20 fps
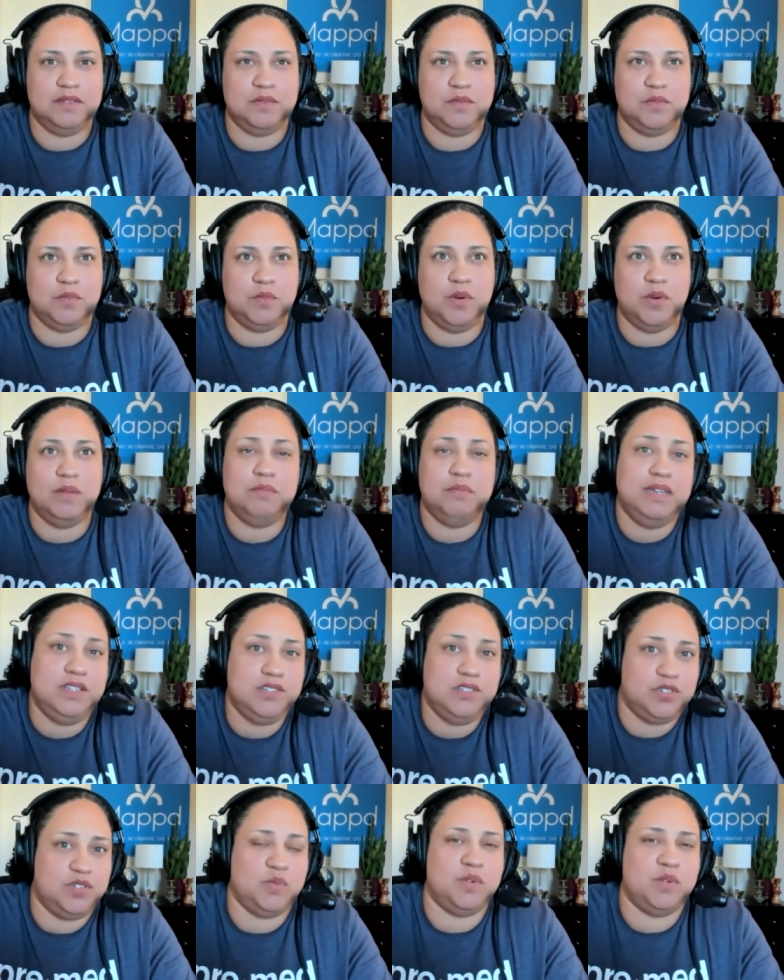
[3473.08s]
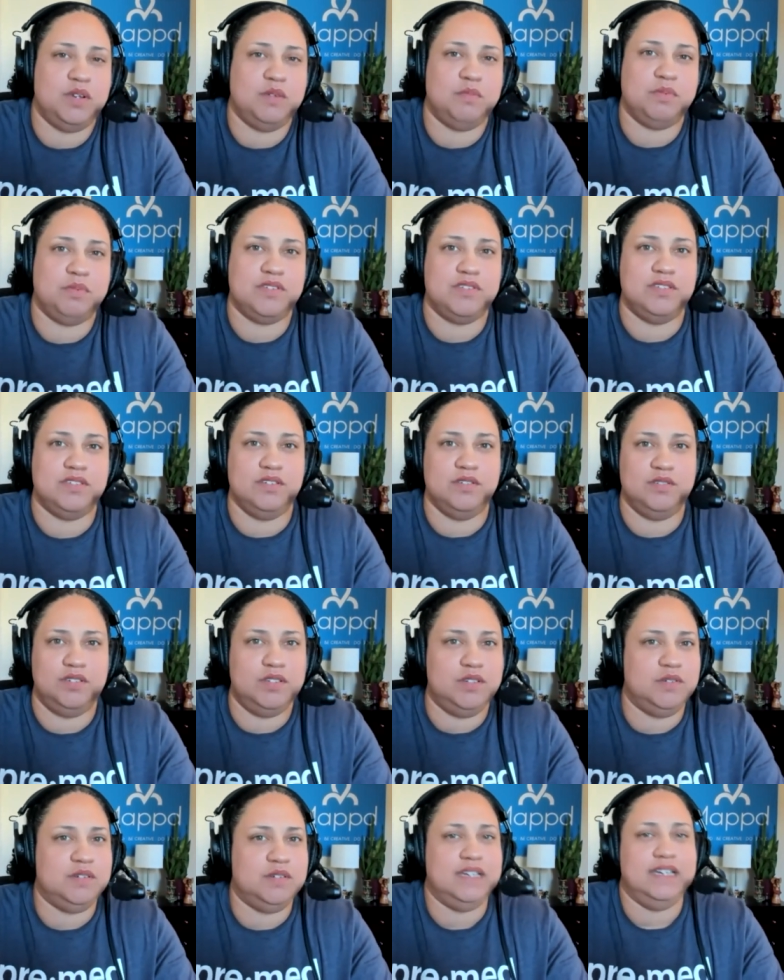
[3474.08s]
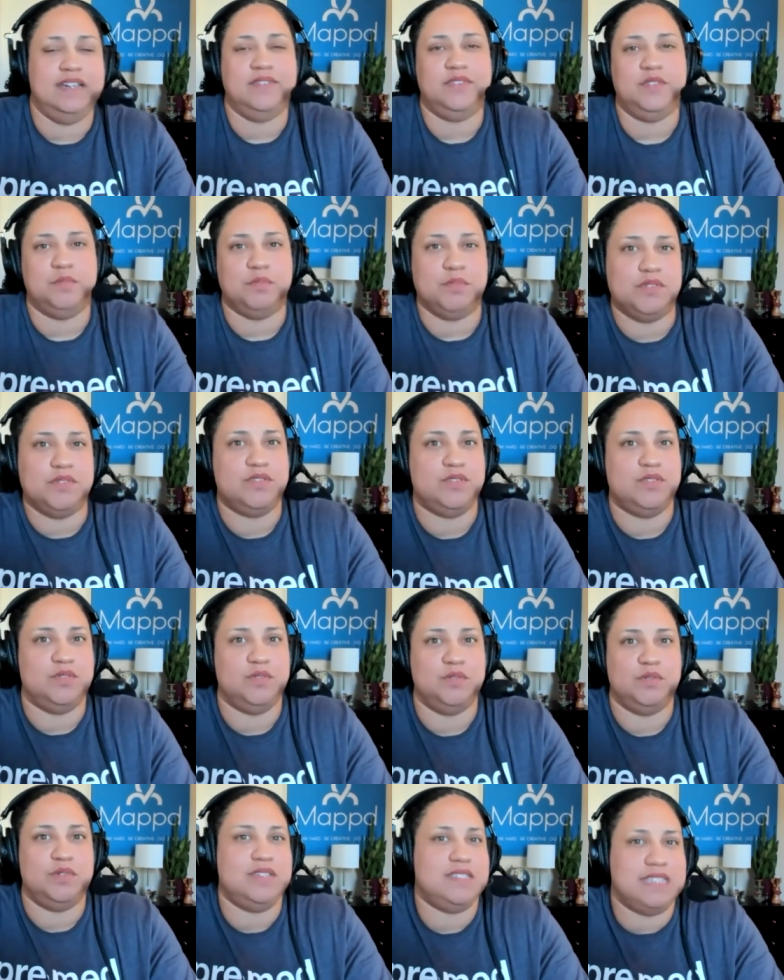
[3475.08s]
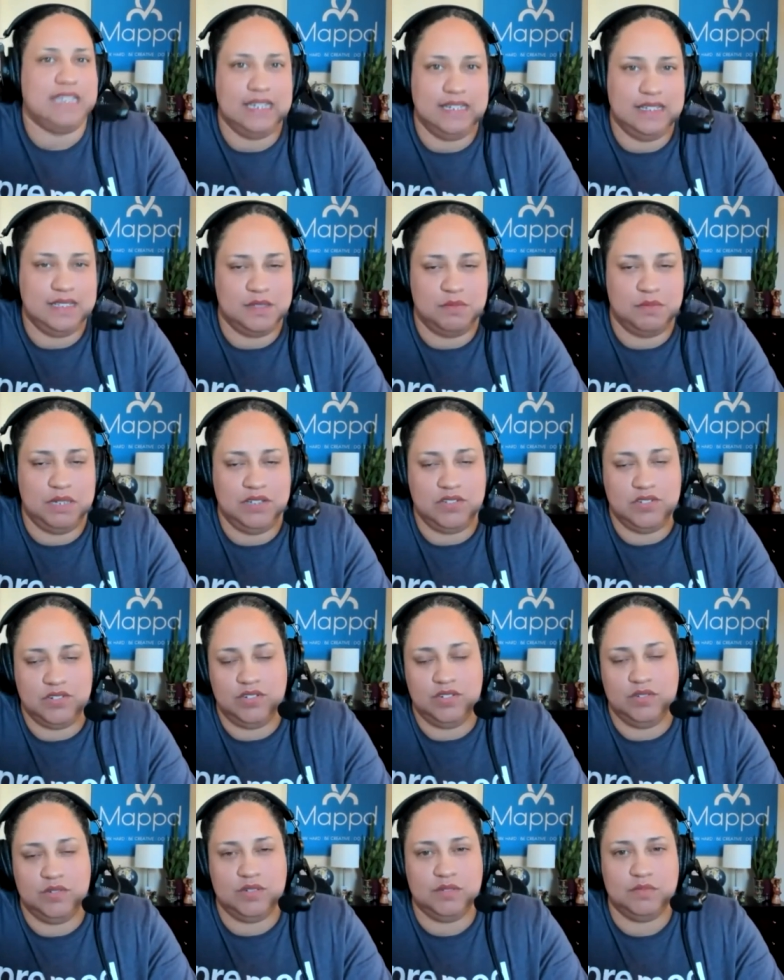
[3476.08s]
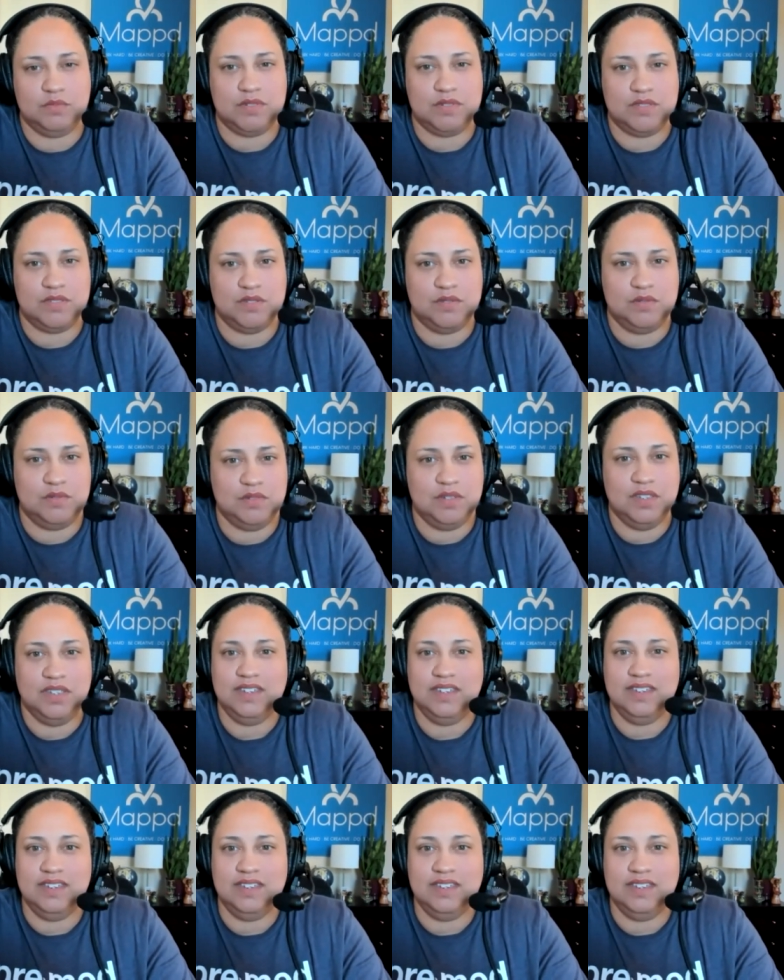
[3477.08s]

what major you want to pursue you don't have to pursue a science major you can pursue